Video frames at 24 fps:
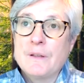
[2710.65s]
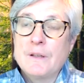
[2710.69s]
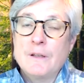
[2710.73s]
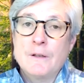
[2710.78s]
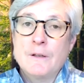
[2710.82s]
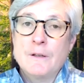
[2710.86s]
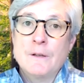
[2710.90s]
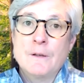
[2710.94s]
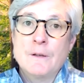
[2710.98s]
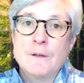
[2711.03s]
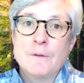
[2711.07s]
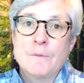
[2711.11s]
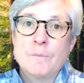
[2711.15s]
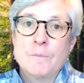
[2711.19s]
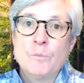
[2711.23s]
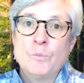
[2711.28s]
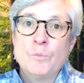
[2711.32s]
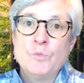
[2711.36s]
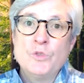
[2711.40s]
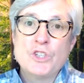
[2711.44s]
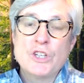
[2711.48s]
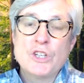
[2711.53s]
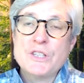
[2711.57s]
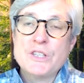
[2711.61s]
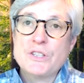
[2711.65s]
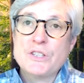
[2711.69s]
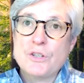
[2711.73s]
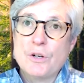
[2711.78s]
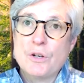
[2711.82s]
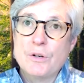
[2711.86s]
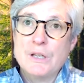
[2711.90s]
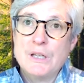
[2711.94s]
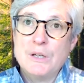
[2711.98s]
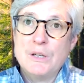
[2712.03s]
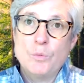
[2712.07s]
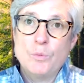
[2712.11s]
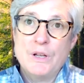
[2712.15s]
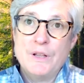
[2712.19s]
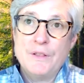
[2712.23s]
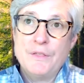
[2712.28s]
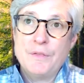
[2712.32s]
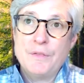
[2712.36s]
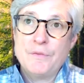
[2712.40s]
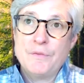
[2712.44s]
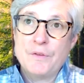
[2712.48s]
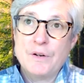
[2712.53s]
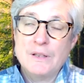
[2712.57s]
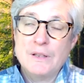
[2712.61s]
just starting
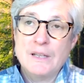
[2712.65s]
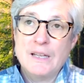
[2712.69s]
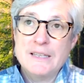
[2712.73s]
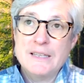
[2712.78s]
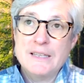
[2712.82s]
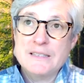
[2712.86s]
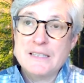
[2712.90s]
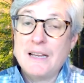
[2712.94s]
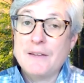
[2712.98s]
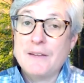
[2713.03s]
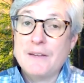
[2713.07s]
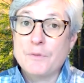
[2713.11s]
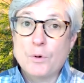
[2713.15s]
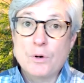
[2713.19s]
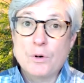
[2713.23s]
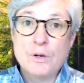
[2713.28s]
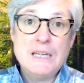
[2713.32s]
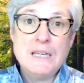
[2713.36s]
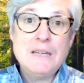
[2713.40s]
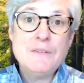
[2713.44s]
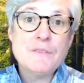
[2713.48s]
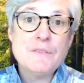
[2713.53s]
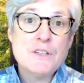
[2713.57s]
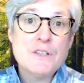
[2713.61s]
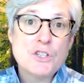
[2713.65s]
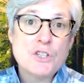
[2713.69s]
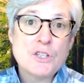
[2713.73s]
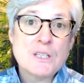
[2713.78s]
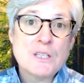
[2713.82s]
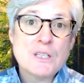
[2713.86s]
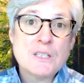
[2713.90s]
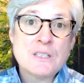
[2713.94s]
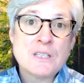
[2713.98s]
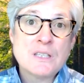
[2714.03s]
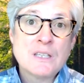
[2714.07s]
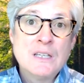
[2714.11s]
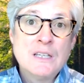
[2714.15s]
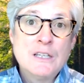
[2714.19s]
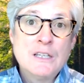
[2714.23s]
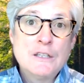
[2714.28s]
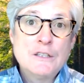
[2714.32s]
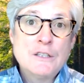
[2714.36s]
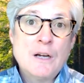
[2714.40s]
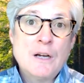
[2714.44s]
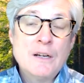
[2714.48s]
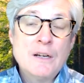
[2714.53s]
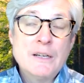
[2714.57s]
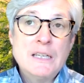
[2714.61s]
with frontline staff, or even just
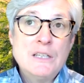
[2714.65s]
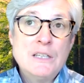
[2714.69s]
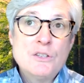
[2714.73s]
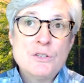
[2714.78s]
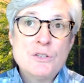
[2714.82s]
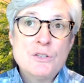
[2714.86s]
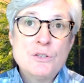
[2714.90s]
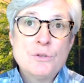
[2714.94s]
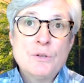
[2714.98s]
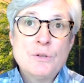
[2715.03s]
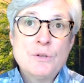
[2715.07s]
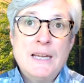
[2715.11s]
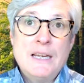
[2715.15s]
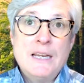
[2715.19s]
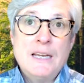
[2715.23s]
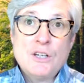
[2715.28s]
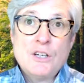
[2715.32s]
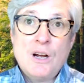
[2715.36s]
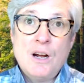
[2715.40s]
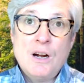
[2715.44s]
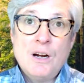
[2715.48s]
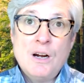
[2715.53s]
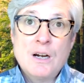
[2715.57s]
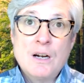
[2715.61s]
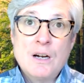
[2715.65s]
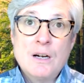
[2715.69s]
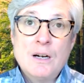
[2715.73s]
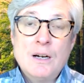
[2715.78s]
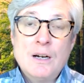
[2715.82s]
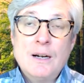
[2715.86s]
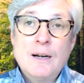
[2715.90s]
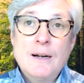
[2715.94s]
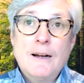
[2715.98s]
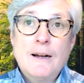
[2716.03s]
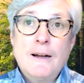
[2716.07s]
talking to HR,